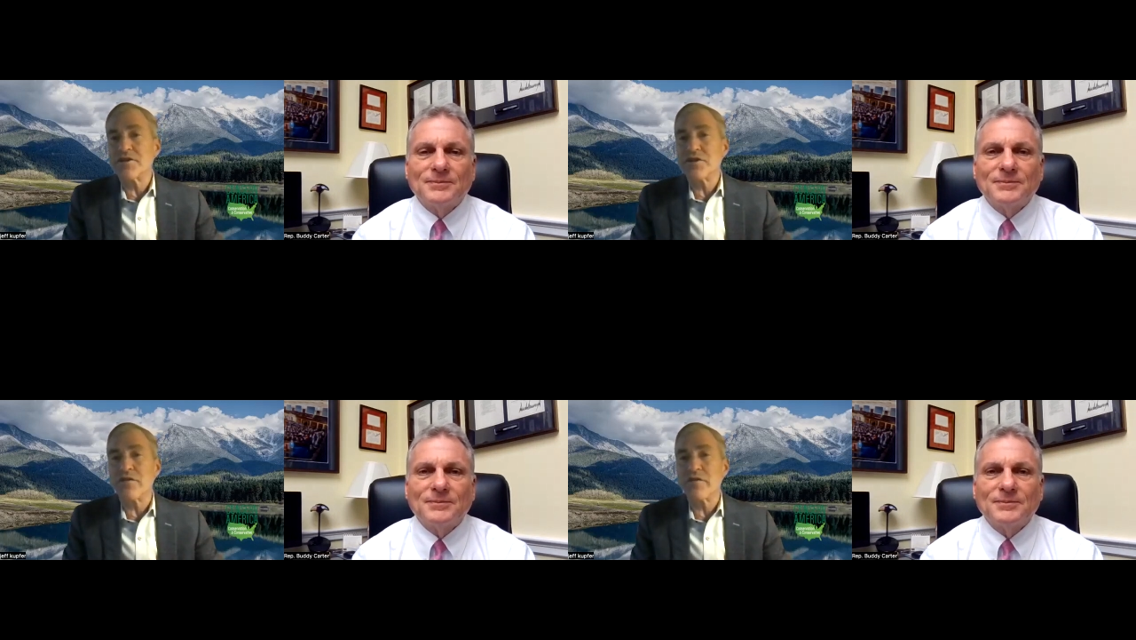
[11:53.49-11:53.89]

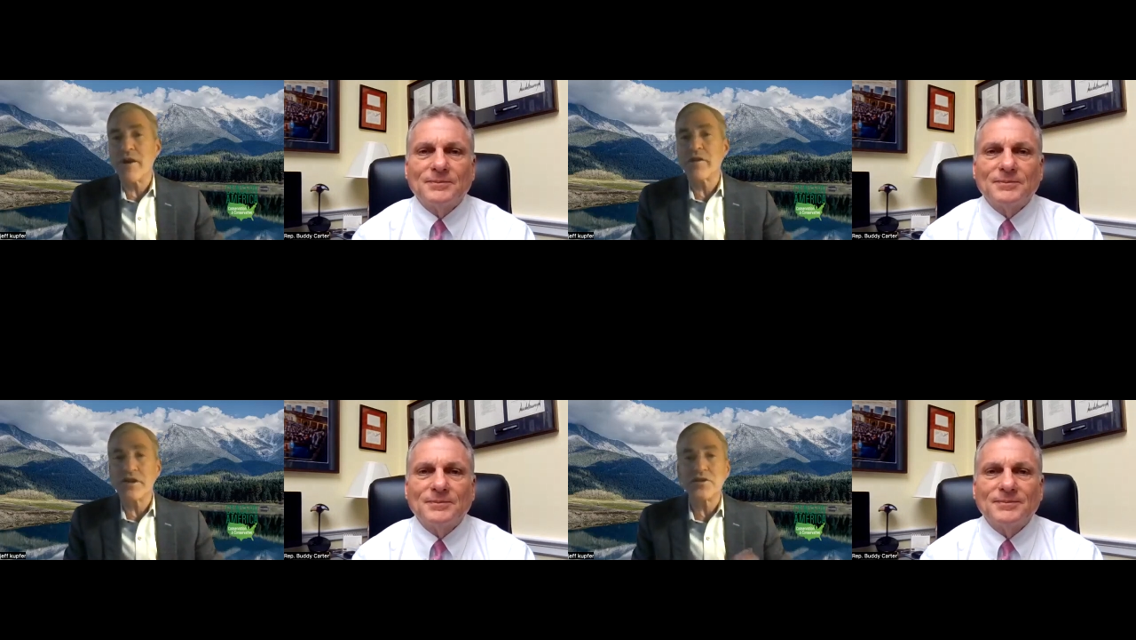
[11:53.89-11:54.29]

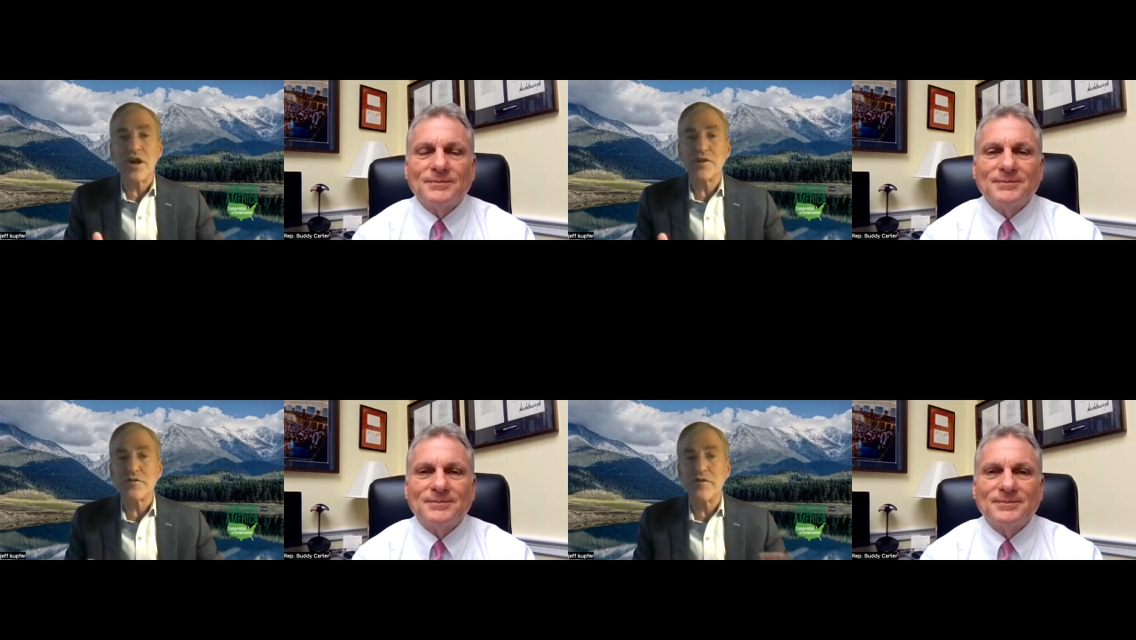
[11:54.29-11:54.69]
Speaker 1: ConservAmerica is
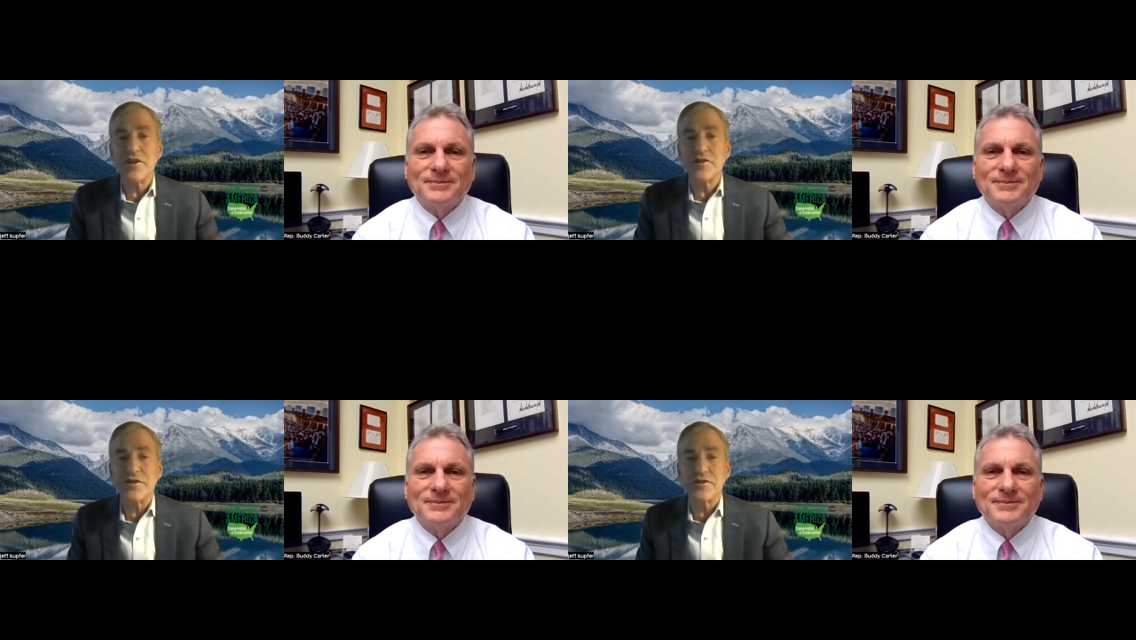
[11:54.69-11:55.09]

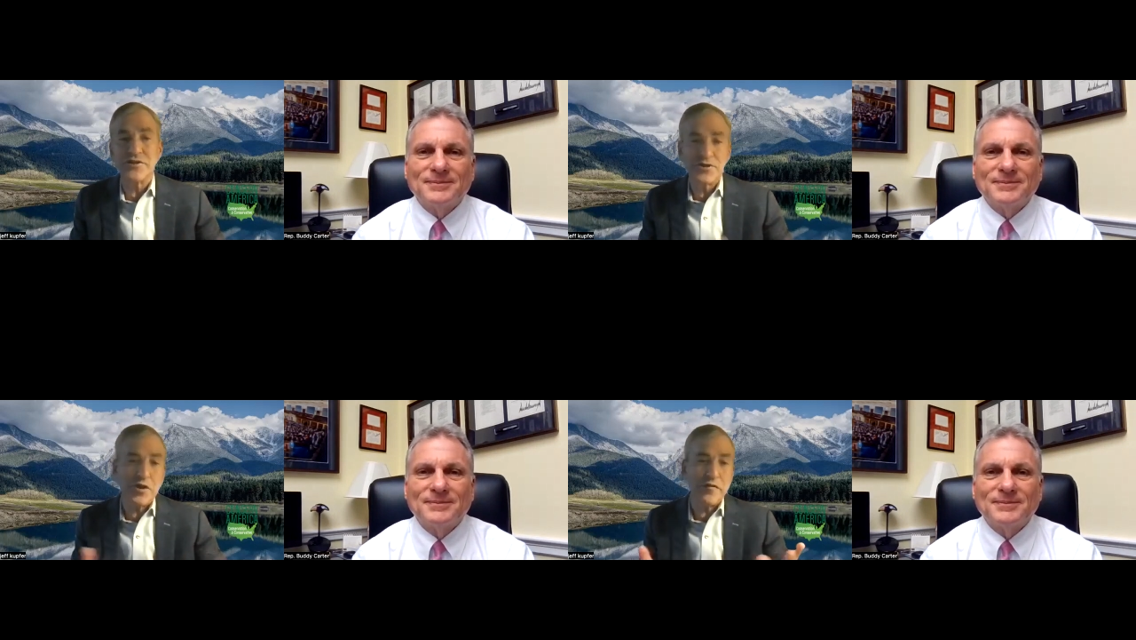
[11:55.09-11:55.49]
conservation is
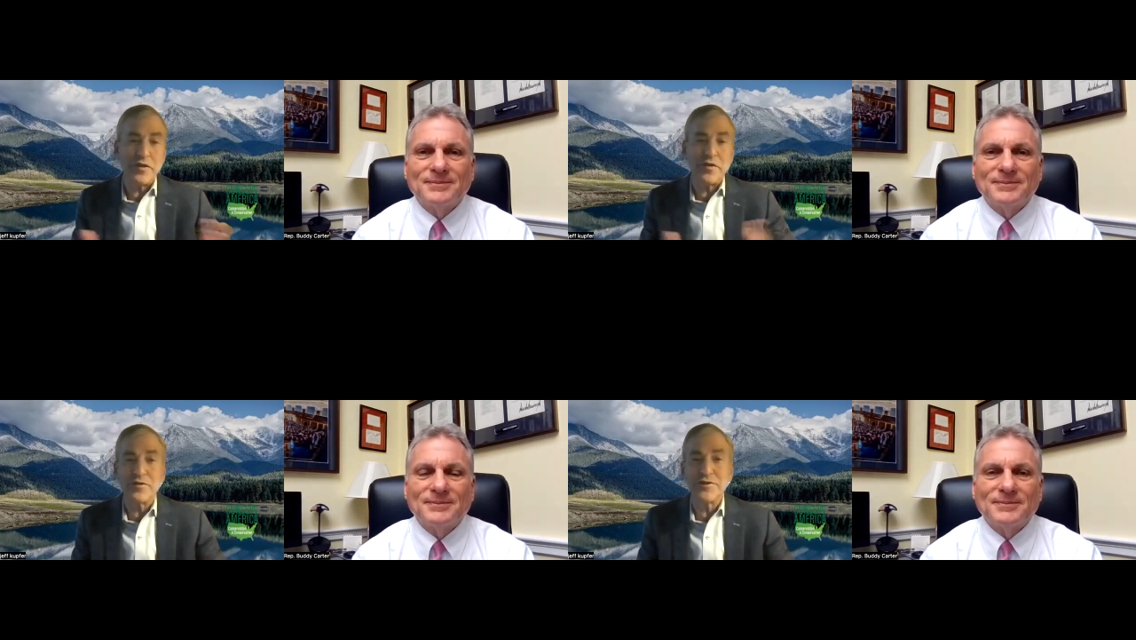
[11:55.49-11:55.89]

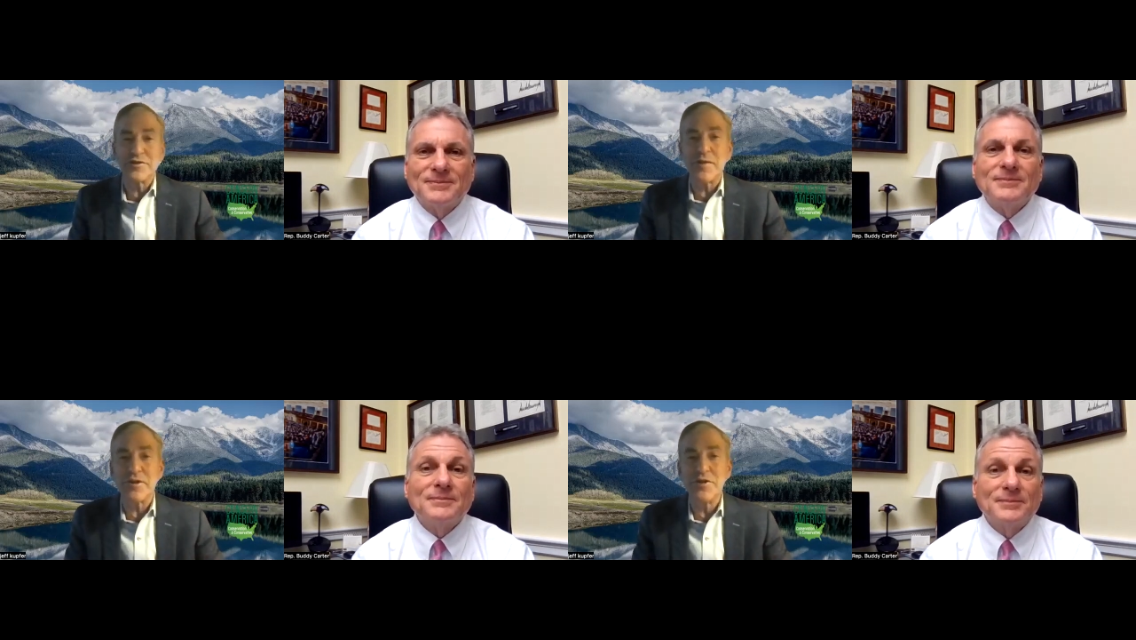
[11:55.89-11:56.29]
conservative, which is
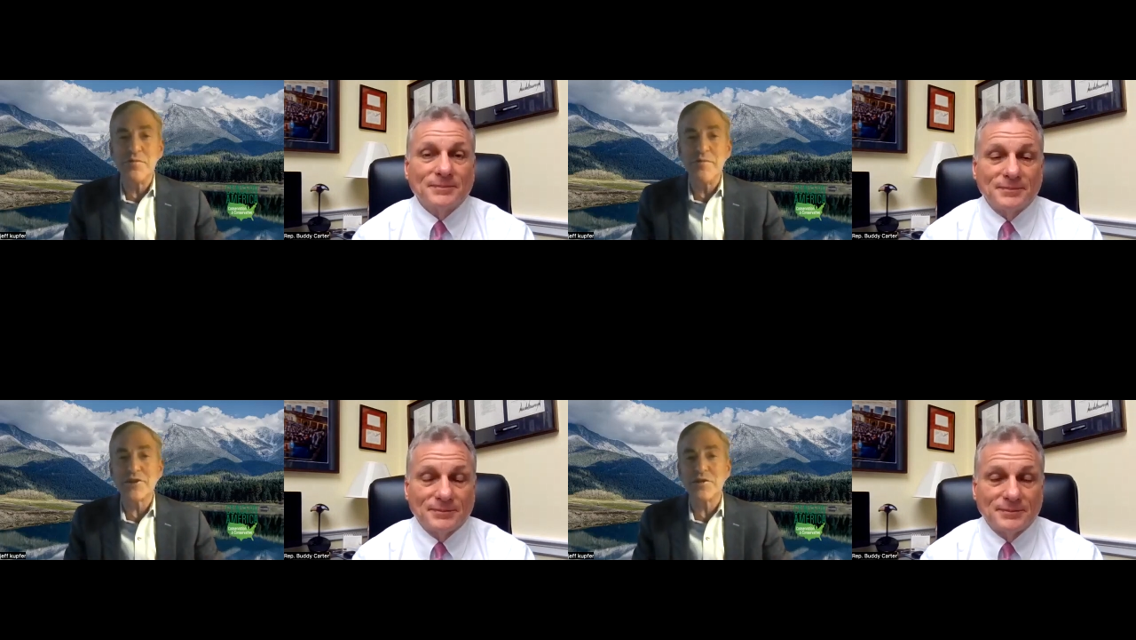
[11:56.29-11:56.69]
something
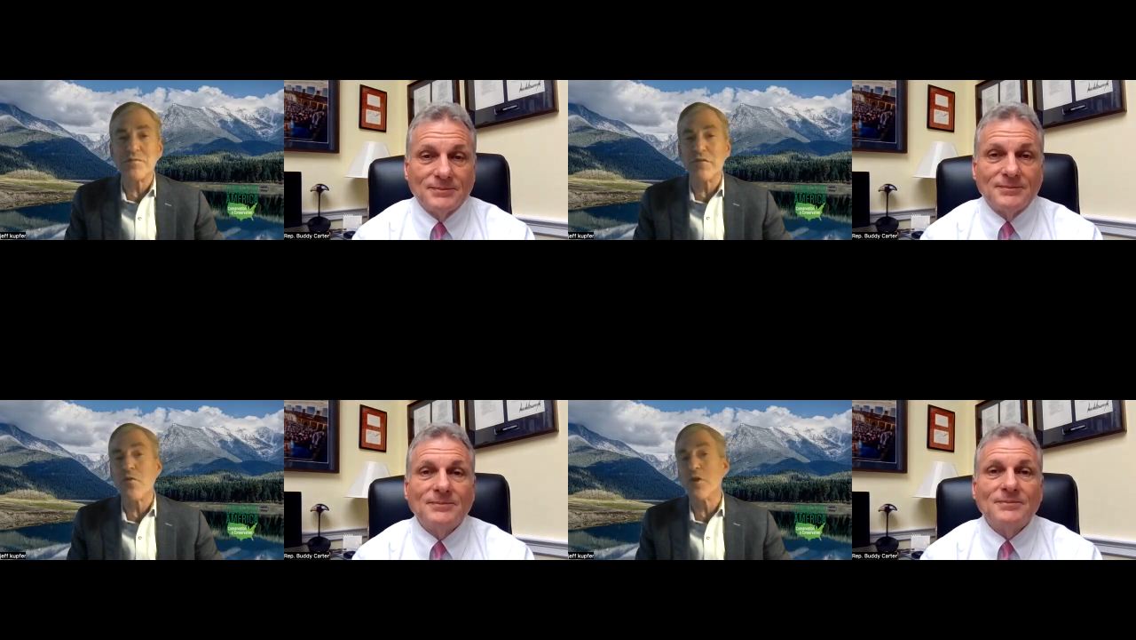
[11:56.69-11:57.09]
you
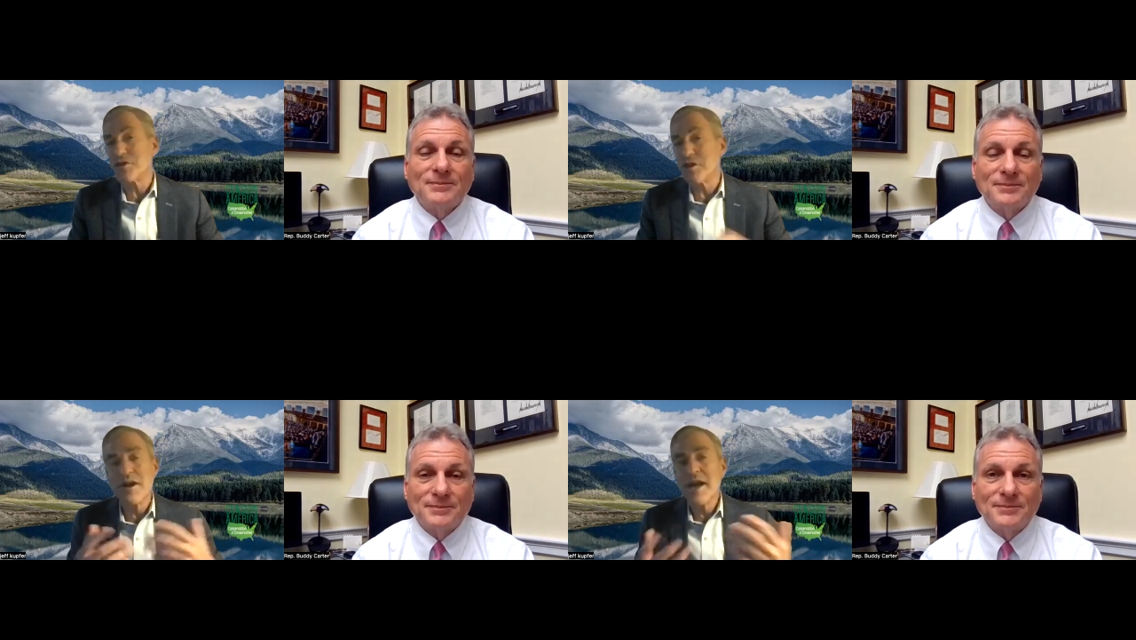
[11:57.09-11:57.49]
mentioned before.
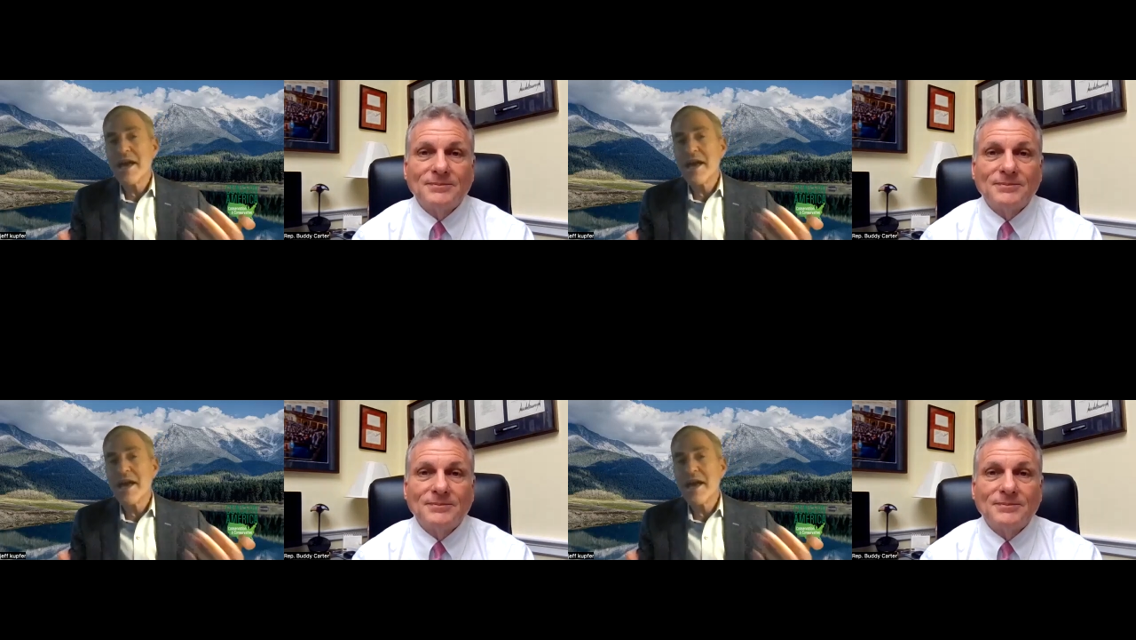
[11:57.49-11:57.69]
So